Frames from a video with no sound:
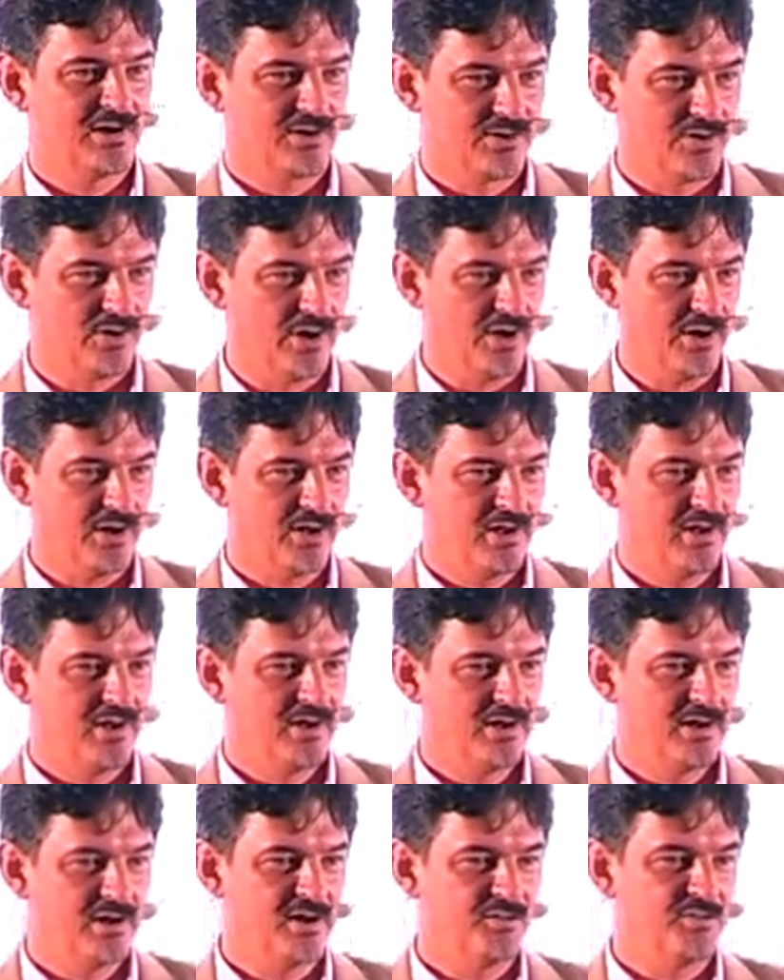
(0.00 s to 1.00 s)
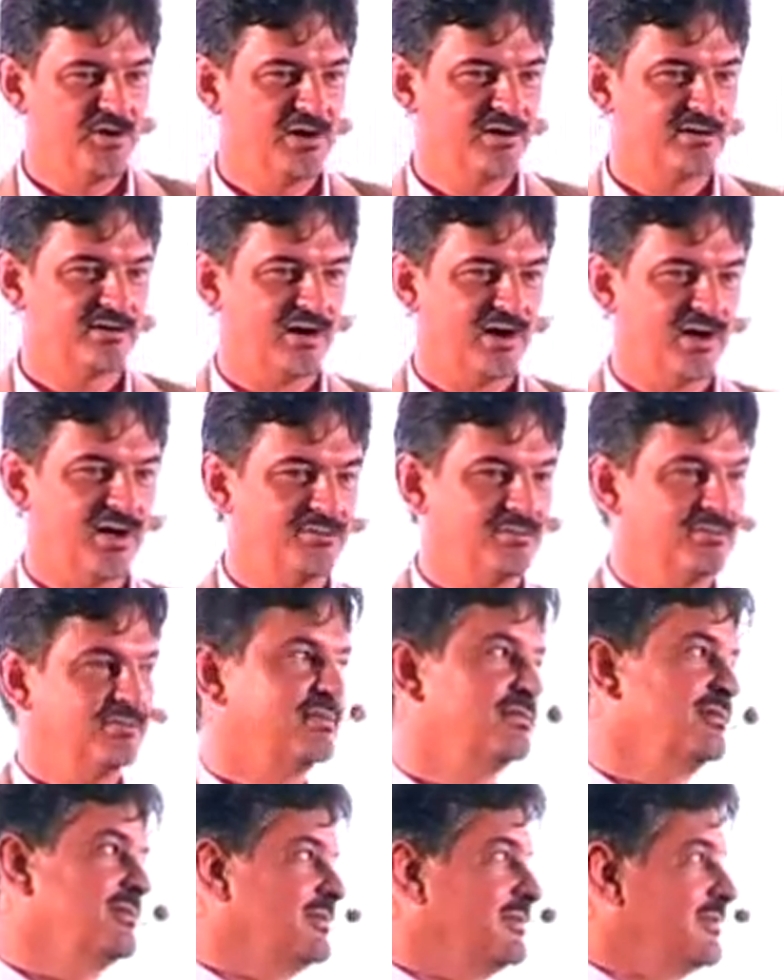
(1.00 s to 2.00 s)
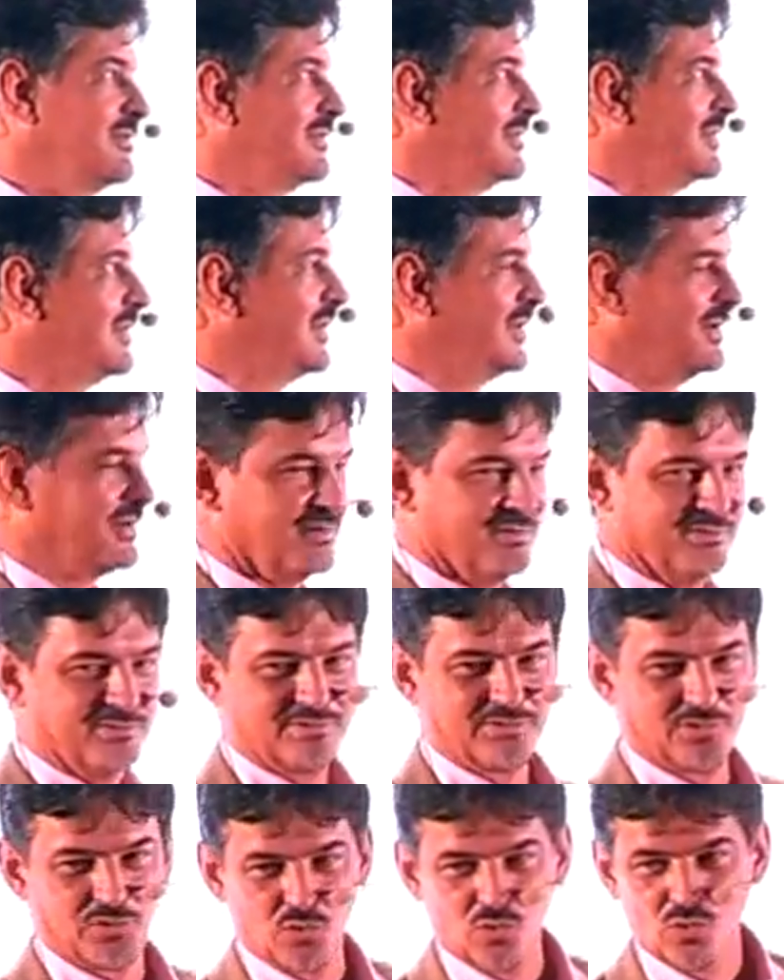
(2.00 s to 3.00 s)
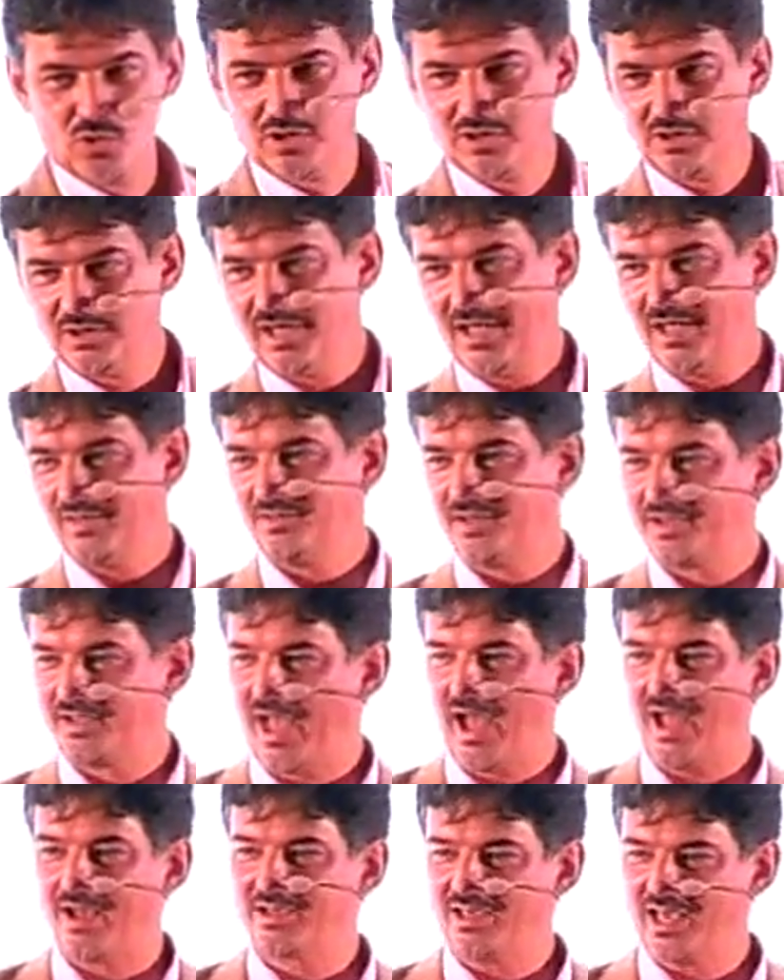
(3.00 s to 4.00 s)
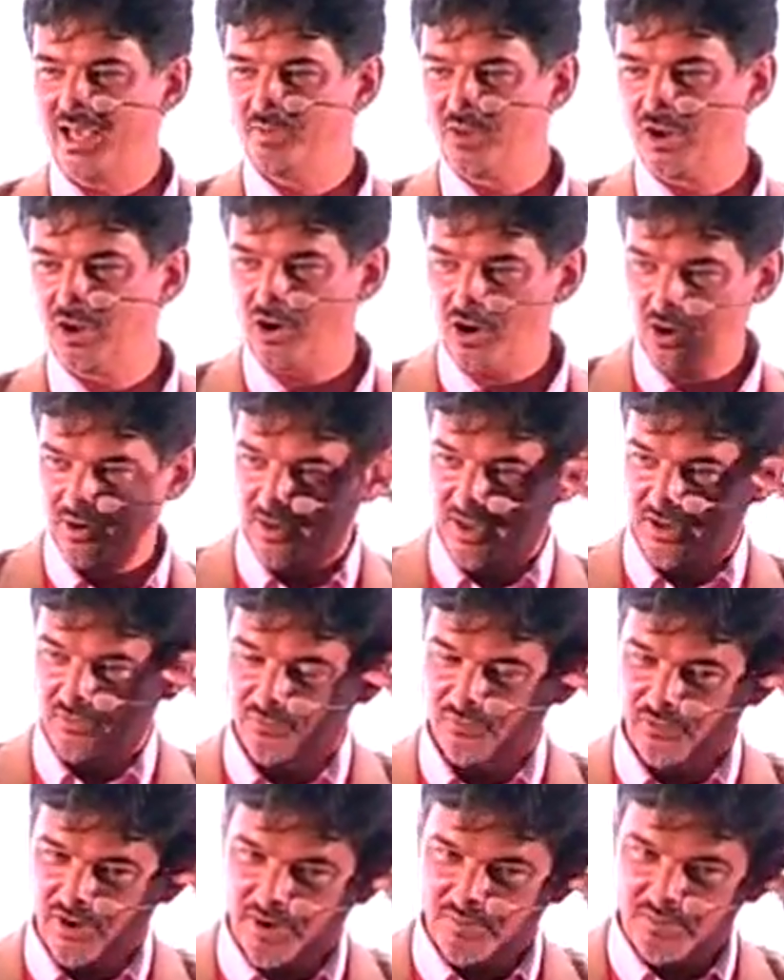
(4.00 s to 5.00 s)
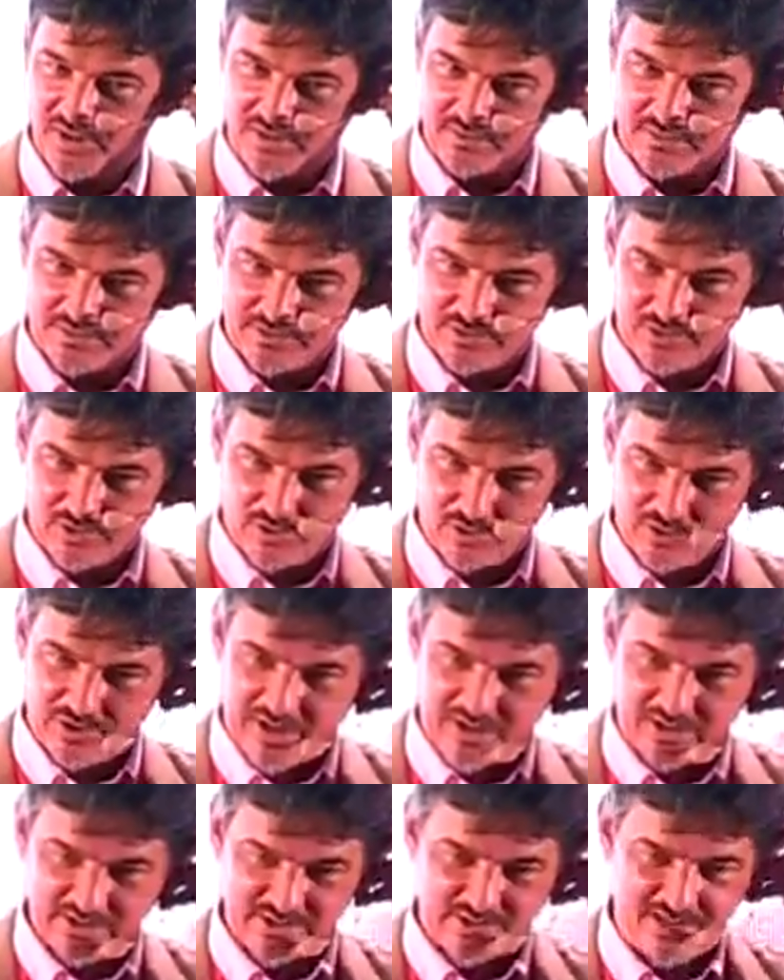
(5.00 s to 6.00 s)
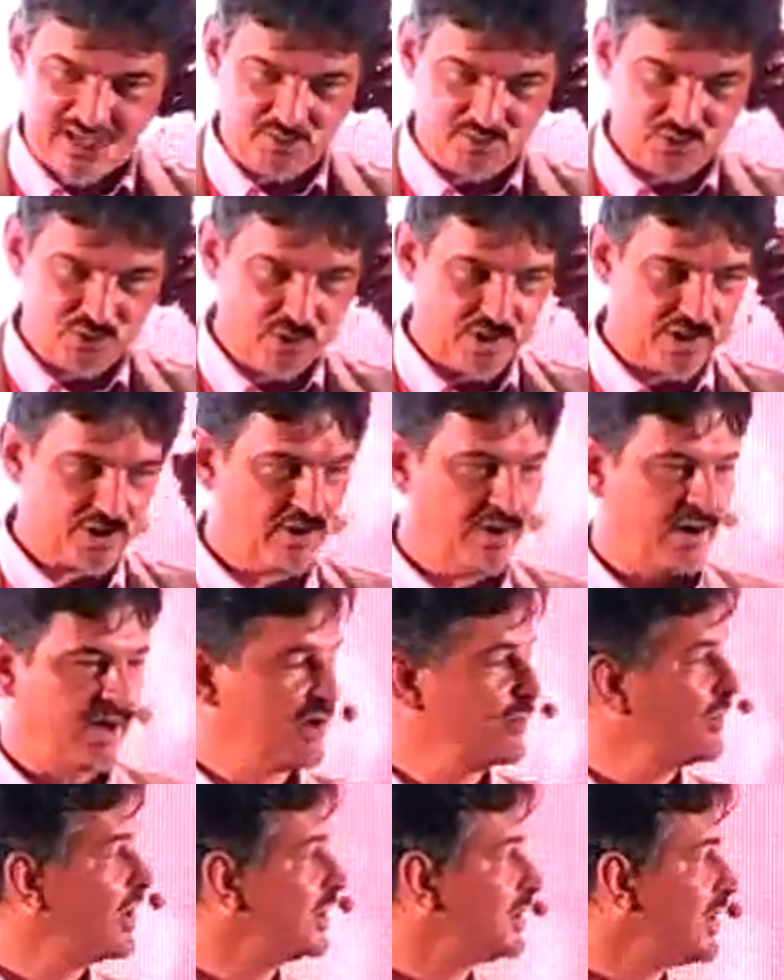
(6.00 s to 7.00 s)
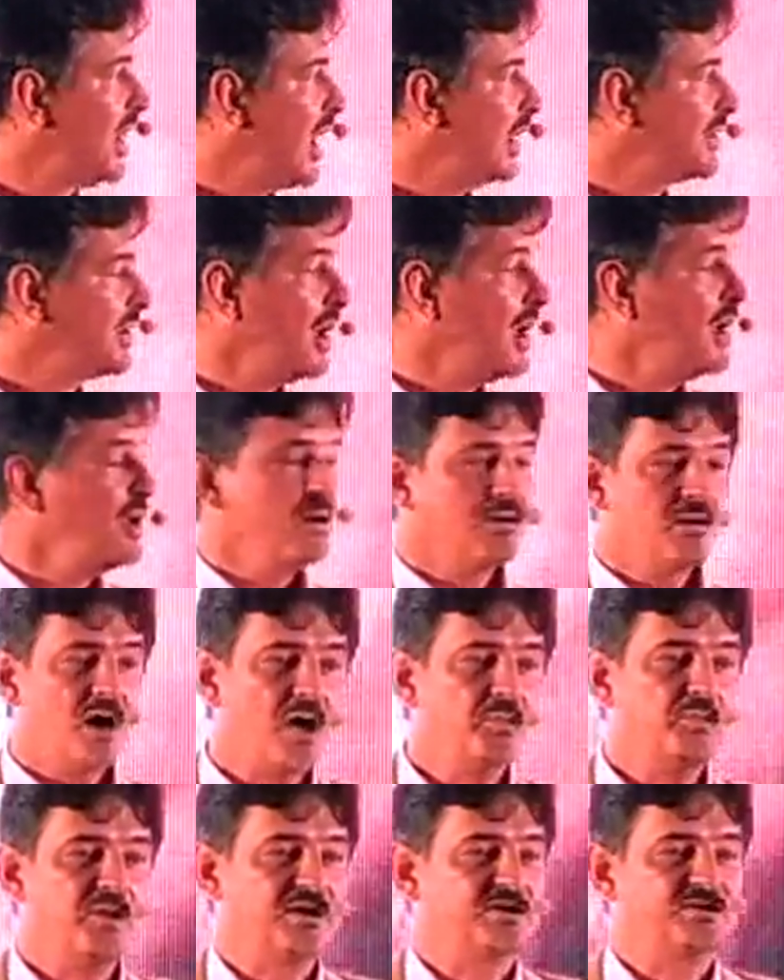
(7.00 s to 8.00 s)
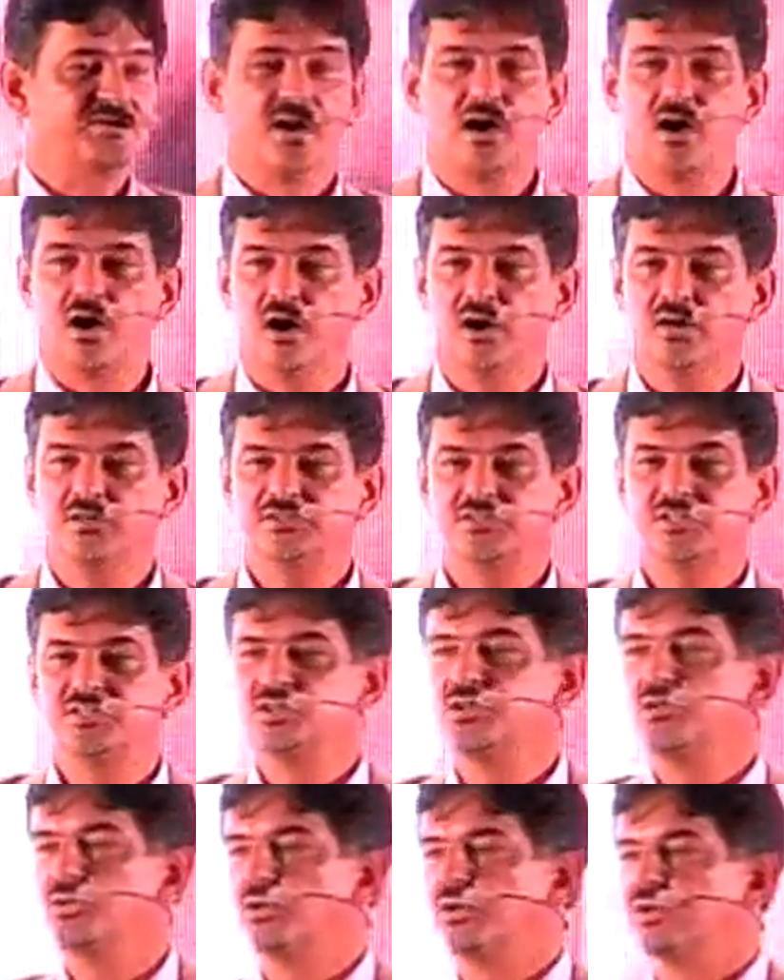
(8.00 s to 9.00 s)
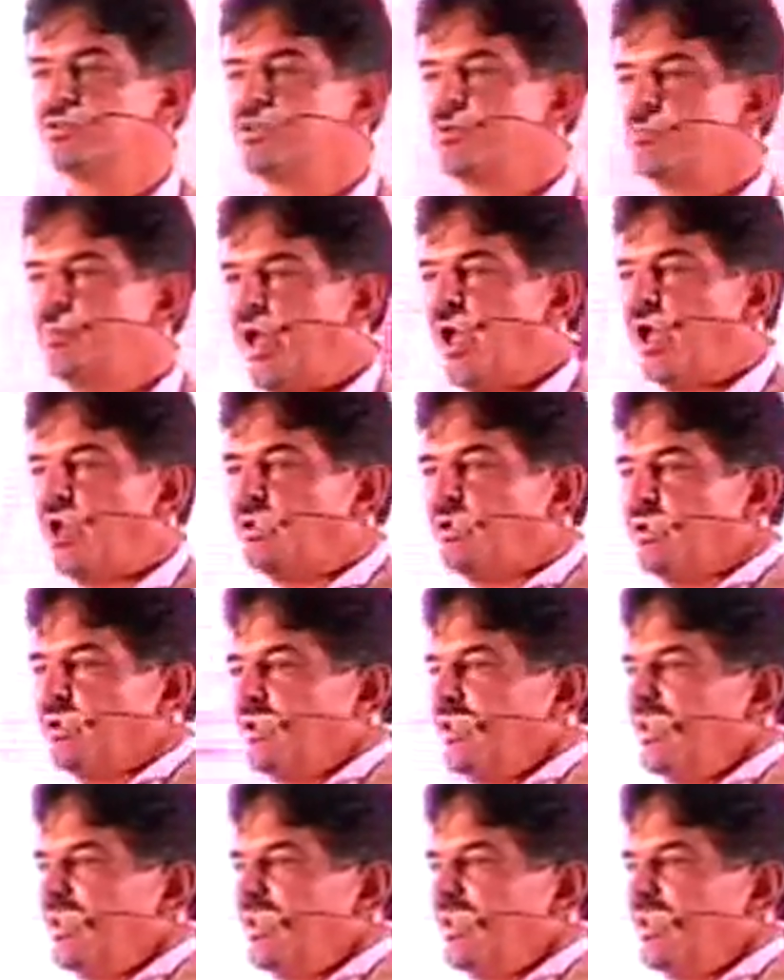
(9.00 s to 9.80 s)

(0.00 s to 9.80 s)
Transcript: Good. In the meantime, Google and the gang came along and fragmented the whole landscape, Twitter and whatnot. God bless their hearts. Is it good? Is it bad?